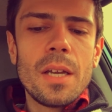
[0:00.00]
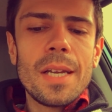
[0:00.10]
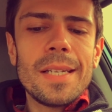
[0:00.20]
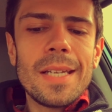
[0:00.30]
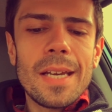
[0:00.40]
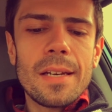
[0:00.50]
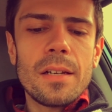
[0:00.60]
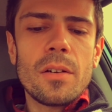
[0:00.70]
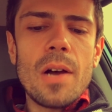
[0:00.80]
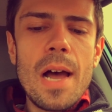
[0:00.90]

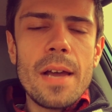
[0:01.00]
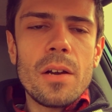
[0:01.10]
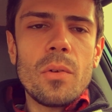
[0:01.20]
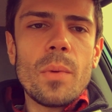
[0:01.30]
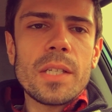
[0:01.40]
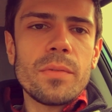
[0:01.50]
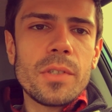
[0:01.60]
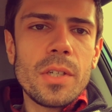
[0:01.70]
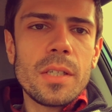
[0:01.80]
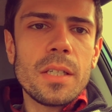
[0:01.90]
Indiana, Ohio, West
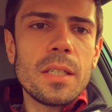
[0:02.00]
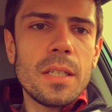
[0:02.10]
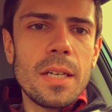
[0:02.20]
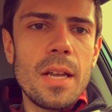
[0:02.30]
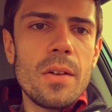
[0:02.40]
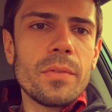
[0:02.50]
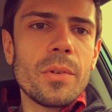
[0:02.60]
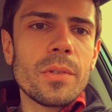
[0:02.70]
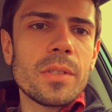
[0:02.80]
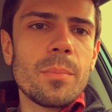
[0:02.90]
Virginia, and now, of
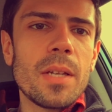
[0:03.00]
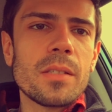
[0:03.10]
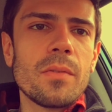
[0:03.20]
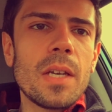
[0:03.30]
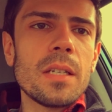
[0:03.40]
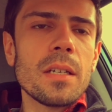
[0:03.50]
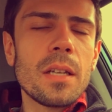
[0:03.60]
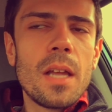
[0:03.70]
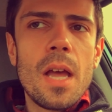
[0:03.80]
course, in Pennsylvania.